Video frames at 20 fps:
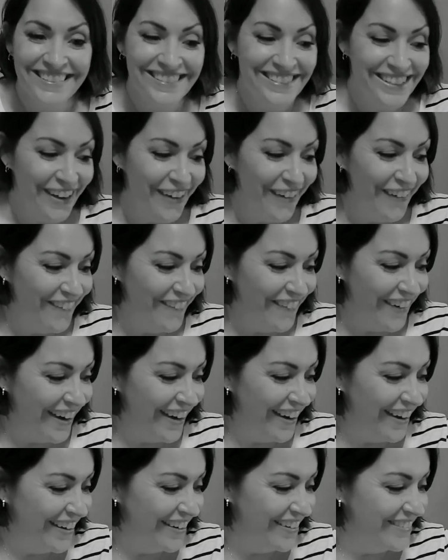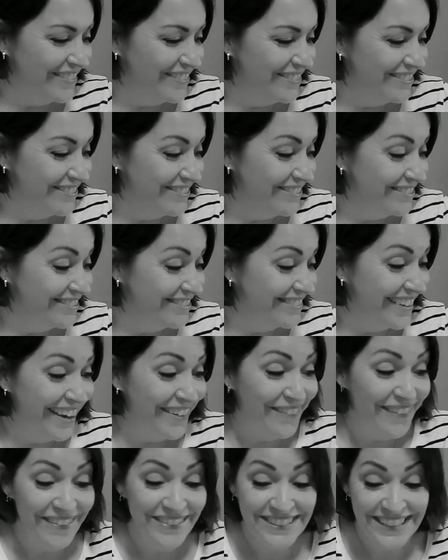So
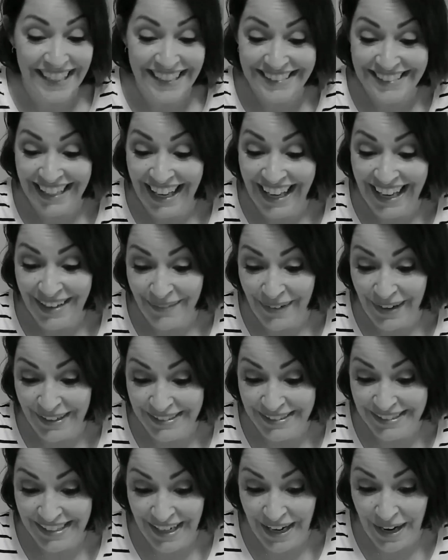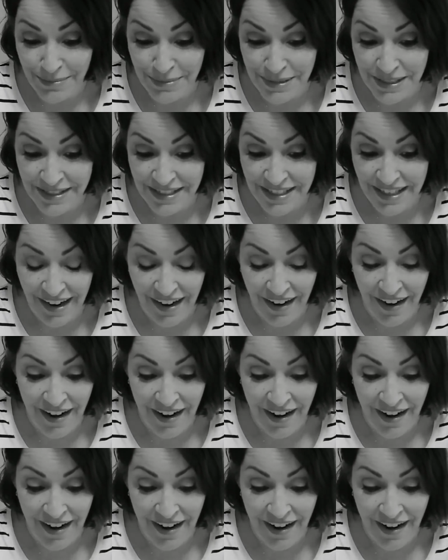what was I saying about a synopsis?